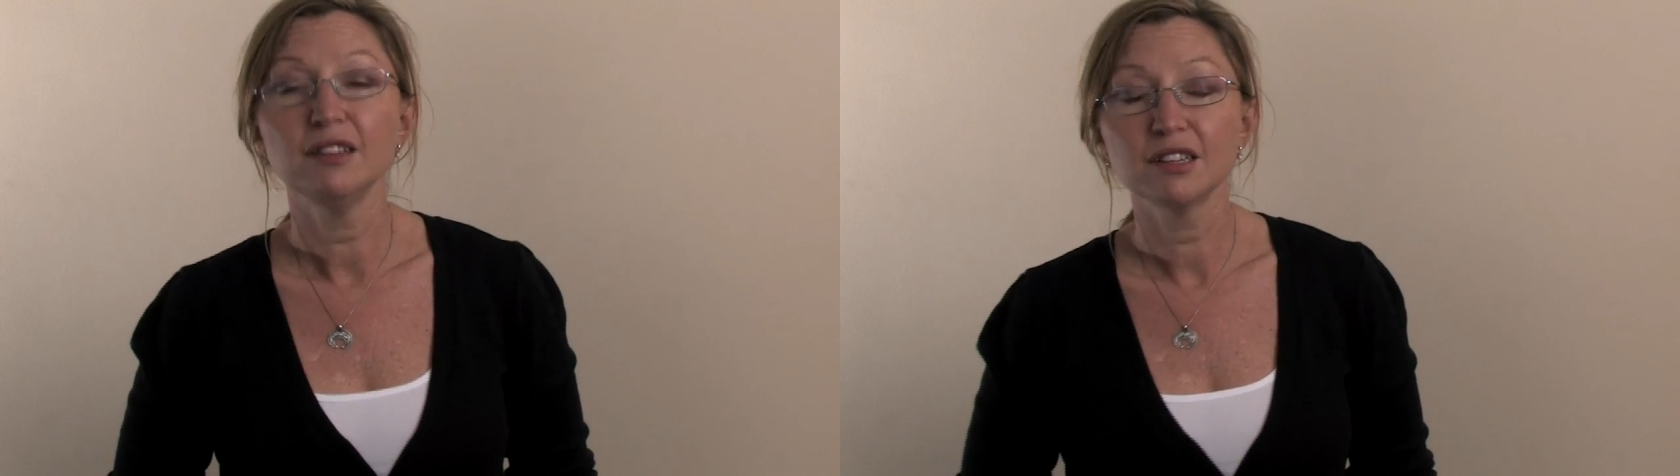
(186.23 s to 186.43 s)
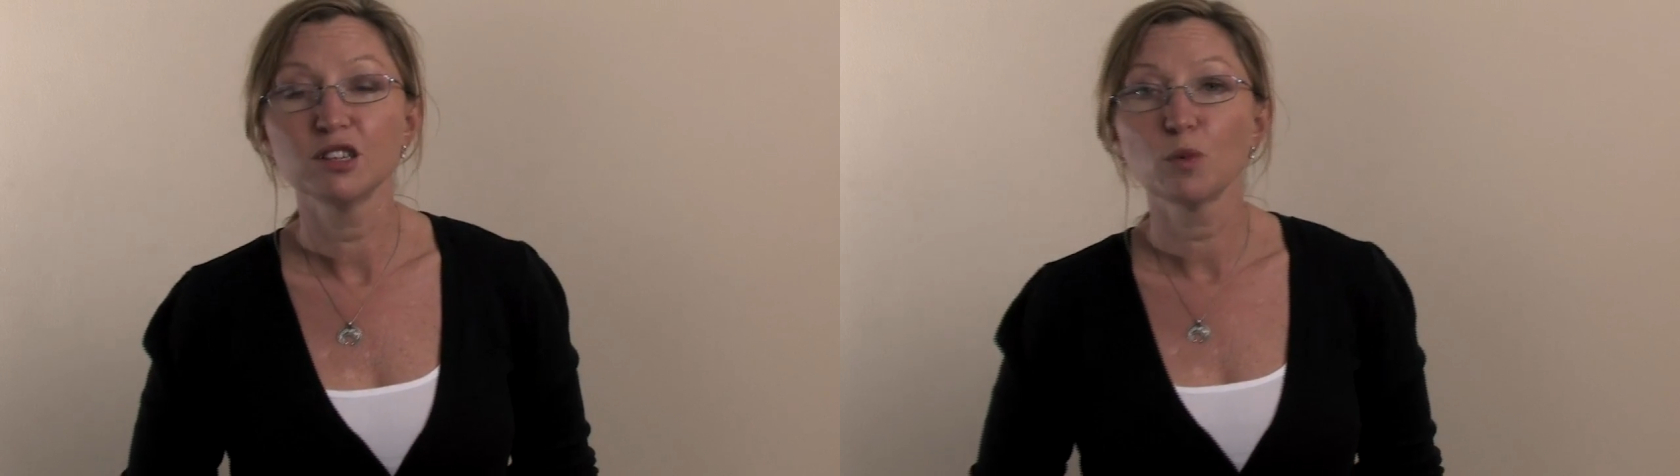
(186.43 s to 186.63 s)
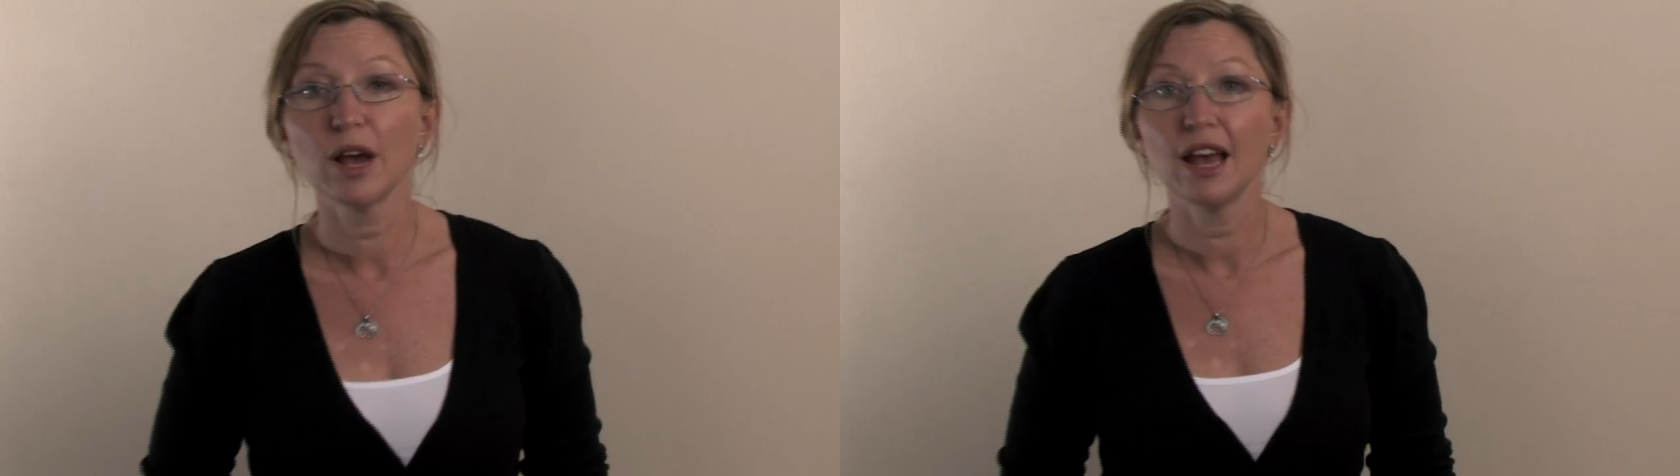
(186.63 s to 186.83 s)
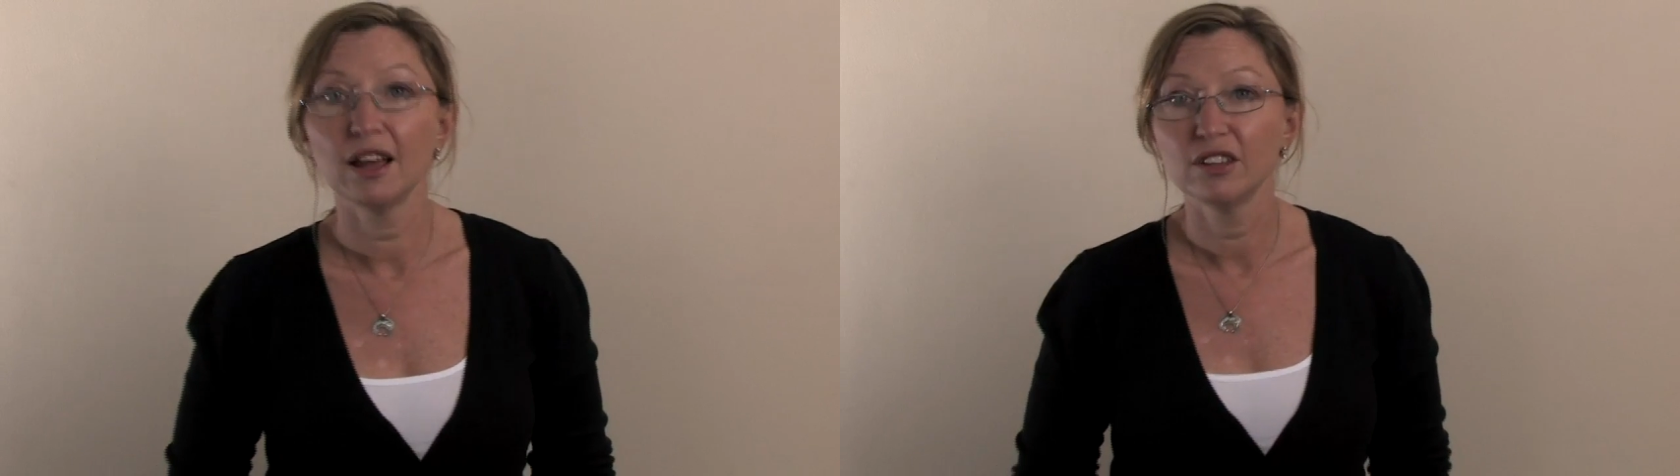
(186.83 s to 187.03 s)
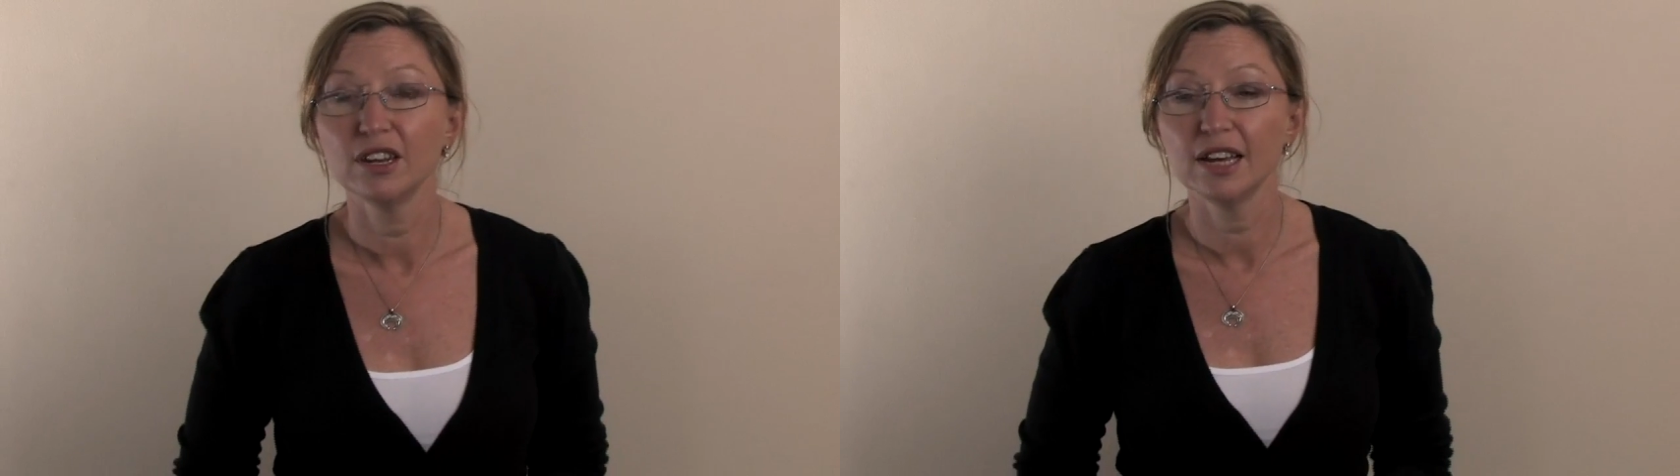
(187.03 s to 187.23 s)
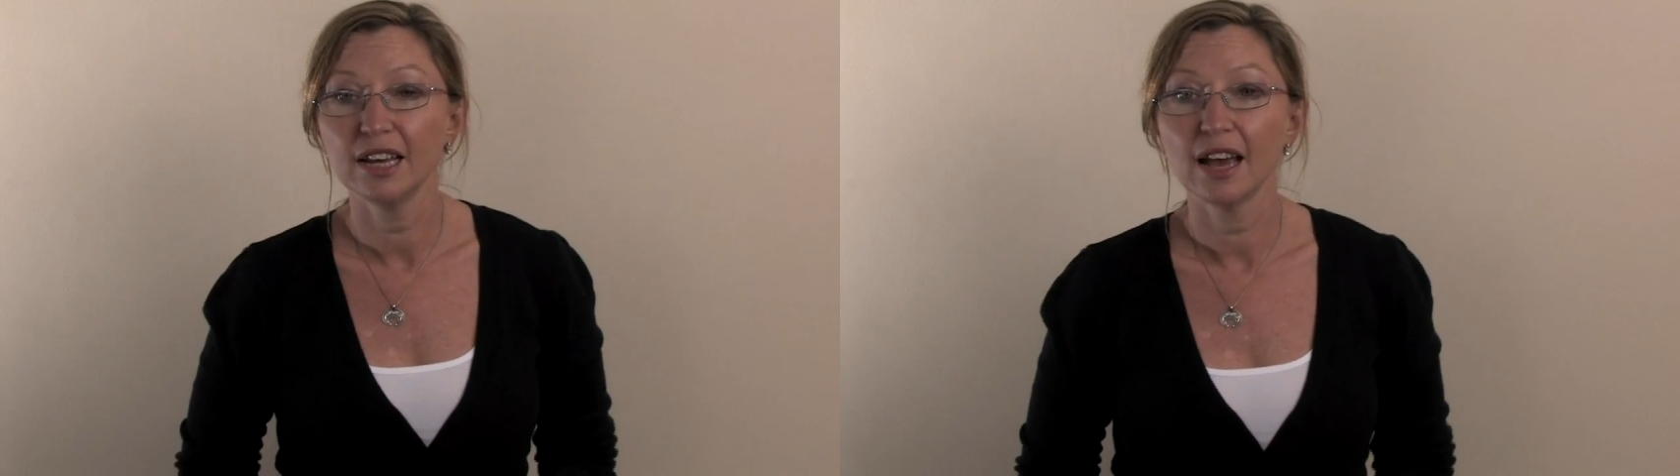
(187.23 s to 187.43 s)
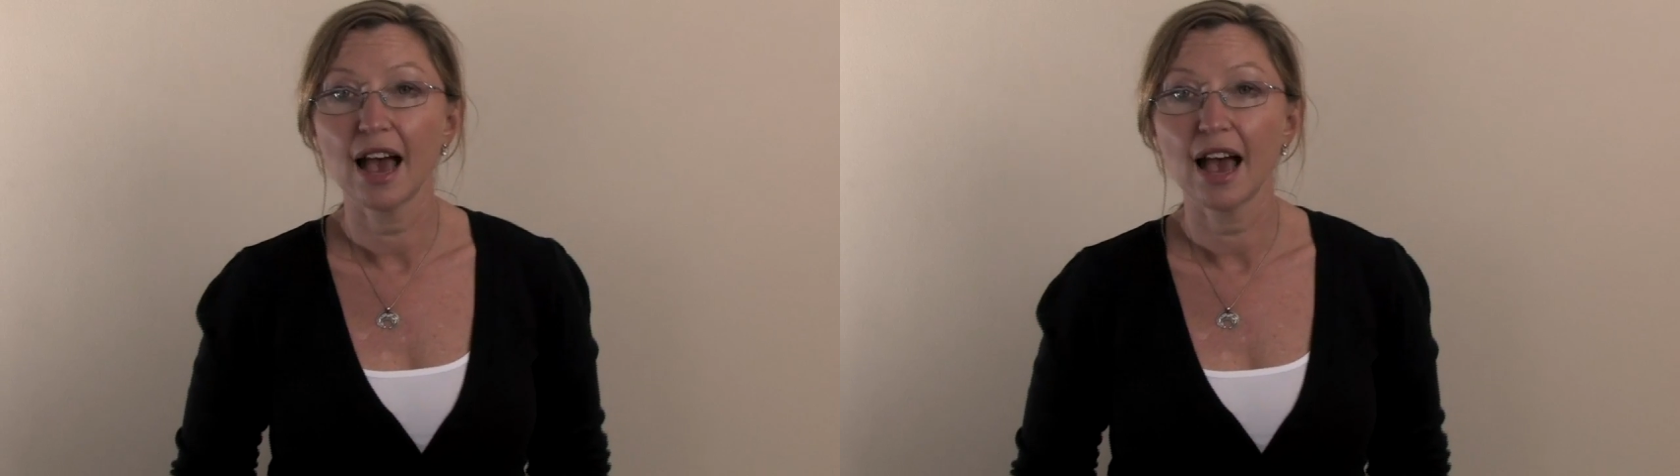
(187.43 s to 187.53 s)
this is where the knee